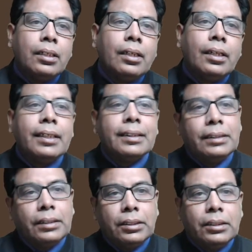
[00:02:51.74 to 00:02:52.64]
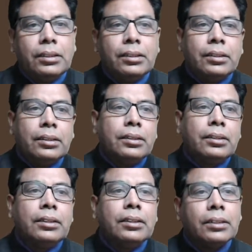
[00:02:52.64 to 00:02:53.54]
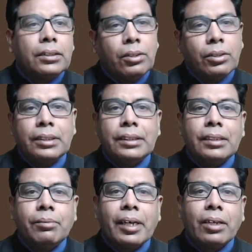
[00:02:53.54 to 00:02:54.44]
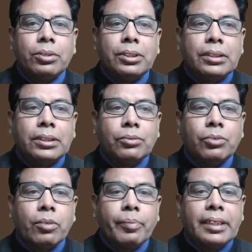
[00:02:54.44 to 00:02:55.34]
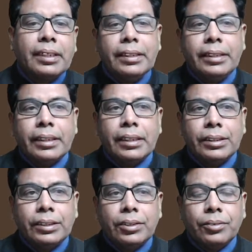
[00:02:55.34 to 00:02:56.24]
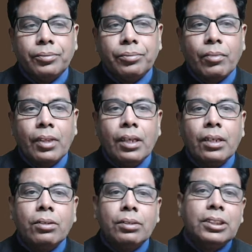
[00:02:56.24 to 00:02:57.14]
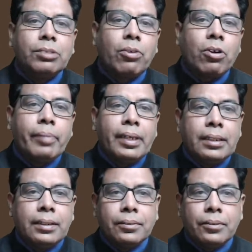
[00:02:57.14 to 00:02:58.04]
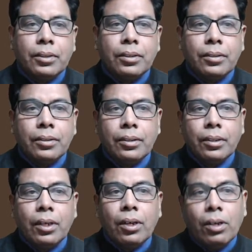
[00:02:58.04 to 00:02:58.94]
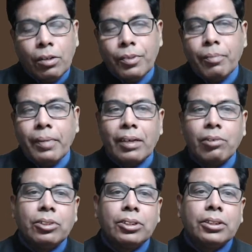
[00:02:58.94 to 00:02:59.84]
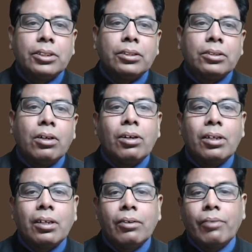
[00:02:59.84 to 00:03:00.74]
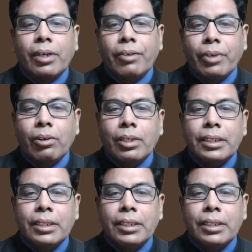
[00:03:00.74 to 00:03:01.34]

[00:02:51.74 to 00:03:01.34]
Let us see the horizontal microinstruction format in detail. Now this format of the microinstruction, or what we call it